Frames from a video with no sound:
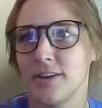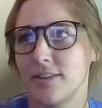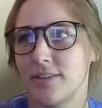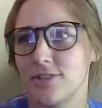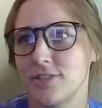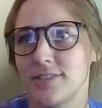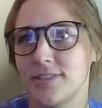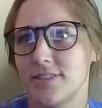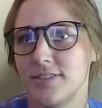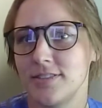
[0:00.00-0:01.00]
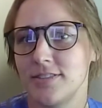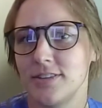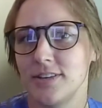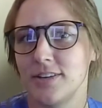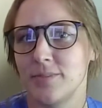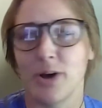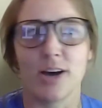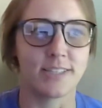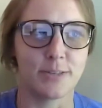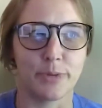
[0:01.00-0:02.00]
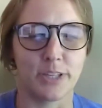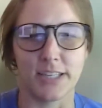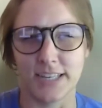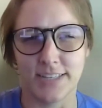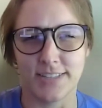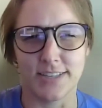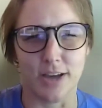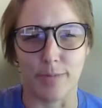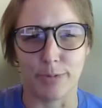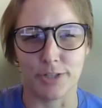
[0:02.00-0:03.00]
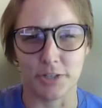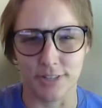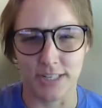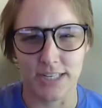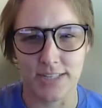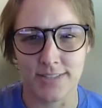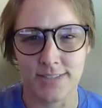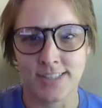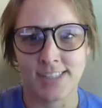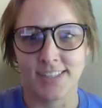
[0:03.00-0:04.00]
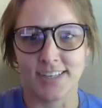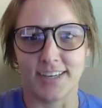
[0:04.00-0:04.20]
the possibilities and opportunities.